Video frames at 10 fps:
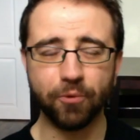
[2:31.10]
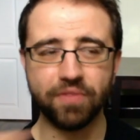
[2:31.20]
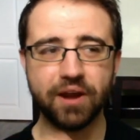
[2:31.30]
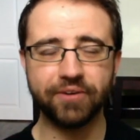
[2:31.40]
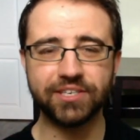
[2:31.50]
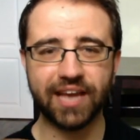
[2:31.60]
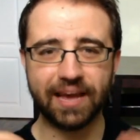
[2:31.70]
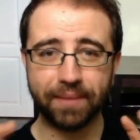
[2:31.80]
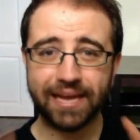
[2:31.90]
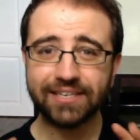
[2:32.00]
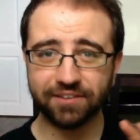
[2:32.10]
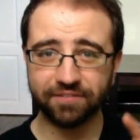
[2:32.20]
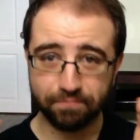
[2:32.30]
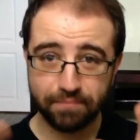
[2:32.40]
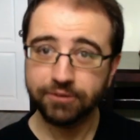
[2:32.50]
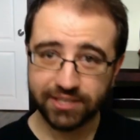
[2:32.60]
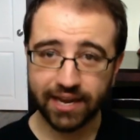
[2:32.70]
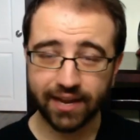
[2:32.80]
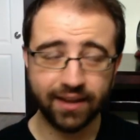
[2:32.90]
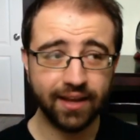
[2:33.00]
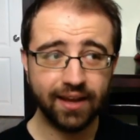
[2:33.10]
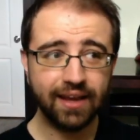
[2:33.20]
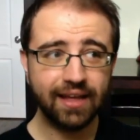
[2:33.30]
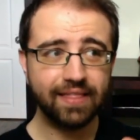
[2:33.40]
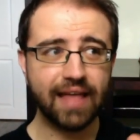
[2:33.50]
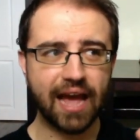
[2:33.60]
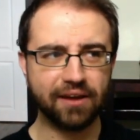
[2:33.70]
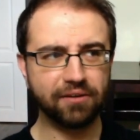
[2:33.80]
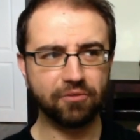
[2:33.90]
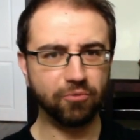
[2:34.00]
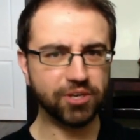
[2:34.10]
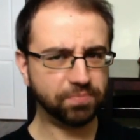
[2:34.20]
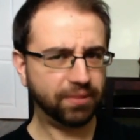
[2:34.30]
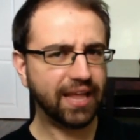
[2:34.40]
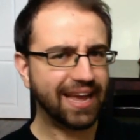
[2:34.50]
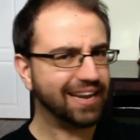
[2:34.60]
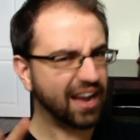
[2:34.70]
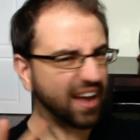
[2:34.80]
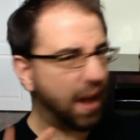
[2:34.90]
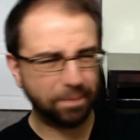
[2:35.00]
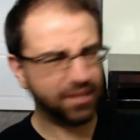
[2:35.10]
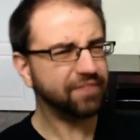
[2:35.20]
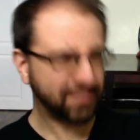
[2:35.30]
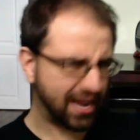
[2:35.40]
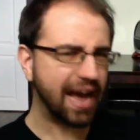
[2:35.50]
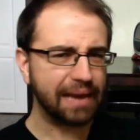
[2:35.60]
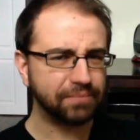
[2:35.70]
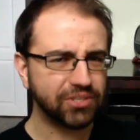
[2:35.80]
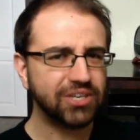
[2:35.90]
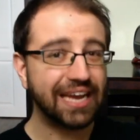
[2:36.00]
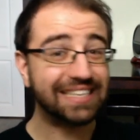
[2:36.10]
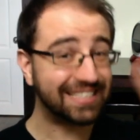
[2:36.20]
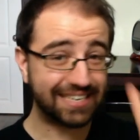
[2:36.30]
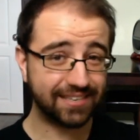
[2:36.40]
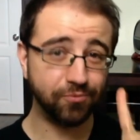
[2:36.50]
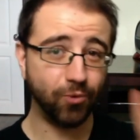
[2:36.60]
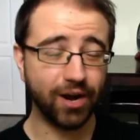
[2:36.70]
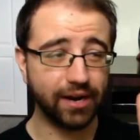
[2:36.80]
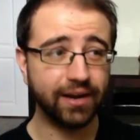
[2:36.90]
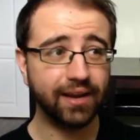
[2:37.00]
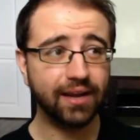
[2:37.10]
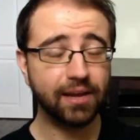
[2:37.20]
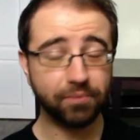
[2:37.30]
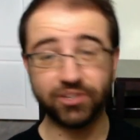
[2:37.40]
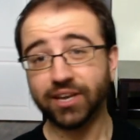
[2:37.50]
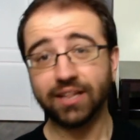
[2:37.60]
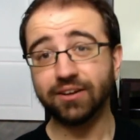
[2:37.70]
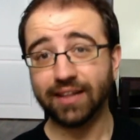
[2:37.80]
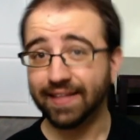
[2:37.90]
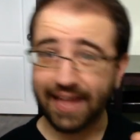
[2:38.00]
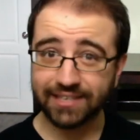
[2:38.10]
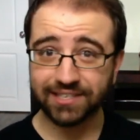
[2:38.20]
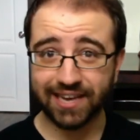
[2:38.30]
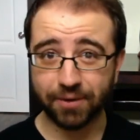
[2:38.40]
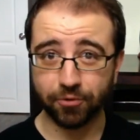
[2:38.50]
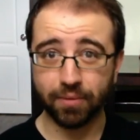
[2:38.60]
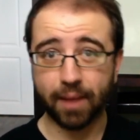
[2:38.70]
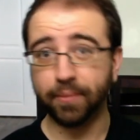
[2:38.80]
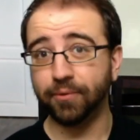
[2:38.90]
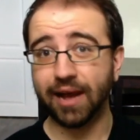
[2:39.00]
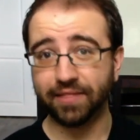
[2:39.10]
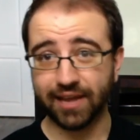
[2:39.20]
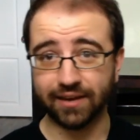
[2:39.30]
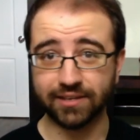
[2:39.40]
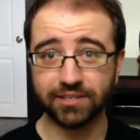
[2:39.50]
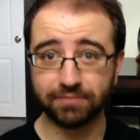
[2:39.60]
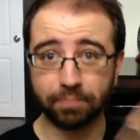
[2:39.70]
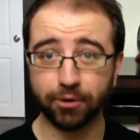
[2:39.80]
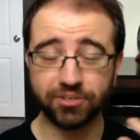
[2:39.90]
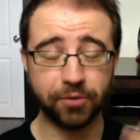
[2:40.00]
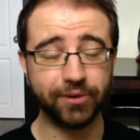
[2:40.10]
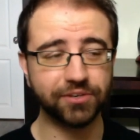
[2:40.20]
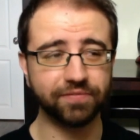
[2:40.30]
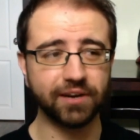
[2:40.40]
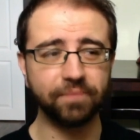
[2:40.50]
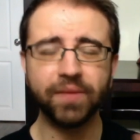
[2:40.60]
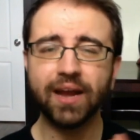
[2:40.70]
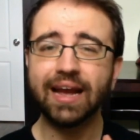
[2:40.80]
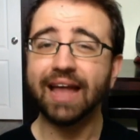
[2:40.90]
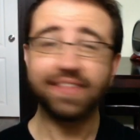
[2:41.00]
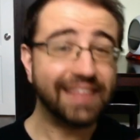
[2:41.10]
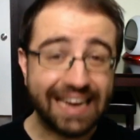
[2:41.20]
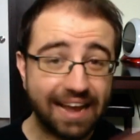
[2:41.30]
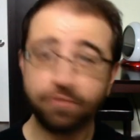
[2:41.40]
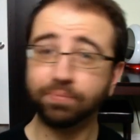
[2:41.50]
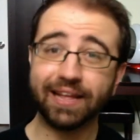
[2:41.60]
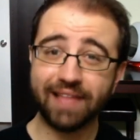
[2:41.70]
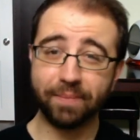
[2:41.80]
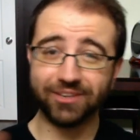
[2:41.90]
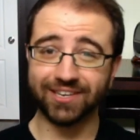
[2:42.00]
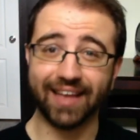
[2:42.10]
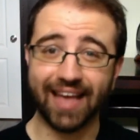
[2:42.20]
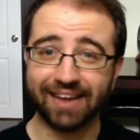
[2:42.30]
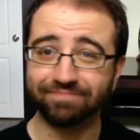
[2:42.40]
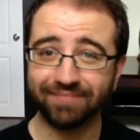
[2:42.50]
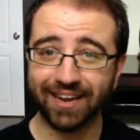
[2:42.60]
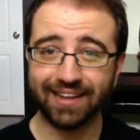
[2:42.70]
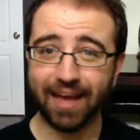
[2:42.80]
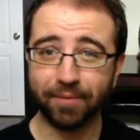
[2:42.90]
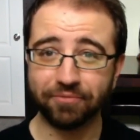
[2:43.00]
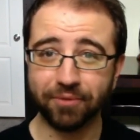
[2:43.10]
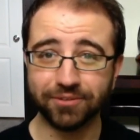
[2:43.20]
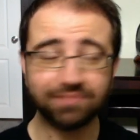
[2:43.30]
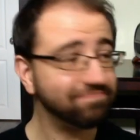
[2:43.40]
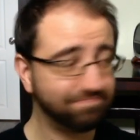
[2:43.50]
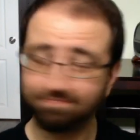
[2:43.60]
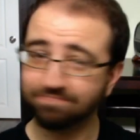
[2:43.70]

where there is a piece of music that was played a couple of times in season 1, particularly in that scene where Robert Baratheon is approaching Winterfell. And then they never played that music again in Game of Thrones.